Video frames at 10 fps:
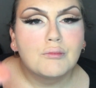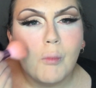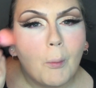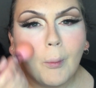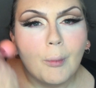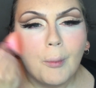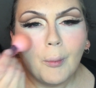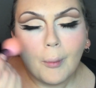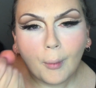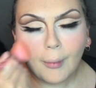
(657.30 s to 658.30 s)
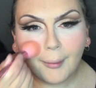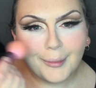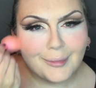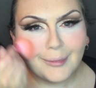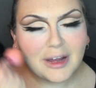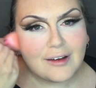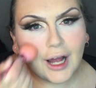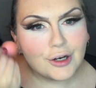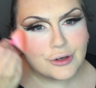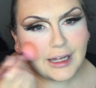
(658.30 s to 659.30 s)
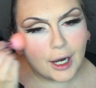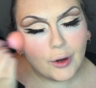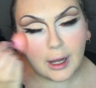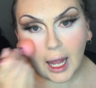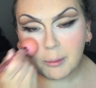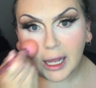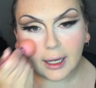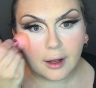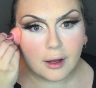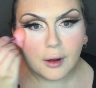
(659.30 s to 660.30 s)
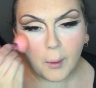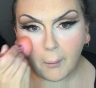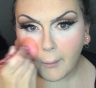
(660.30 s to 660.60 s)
with my skin color of MAC Studio Fix powder.